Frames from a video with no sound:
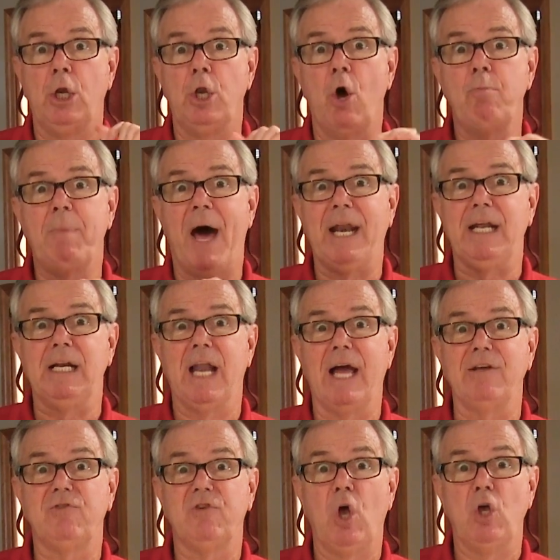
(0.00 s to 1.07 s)
Nobody
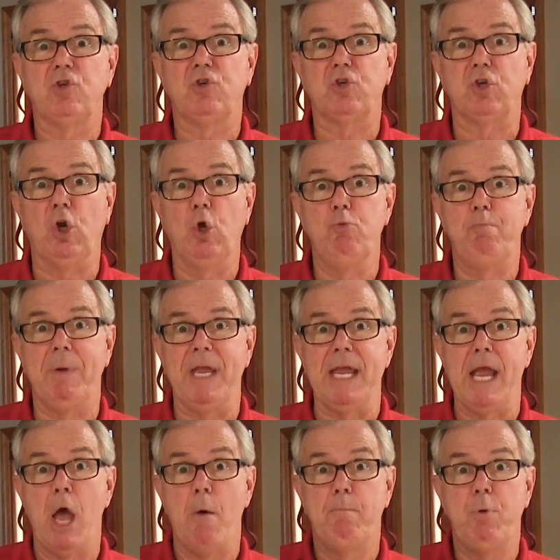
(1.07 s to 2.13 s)
likes
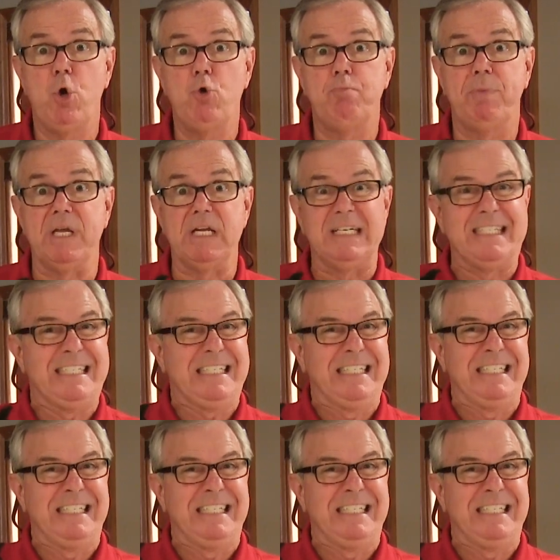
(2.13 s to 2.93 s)
sloopy poopies.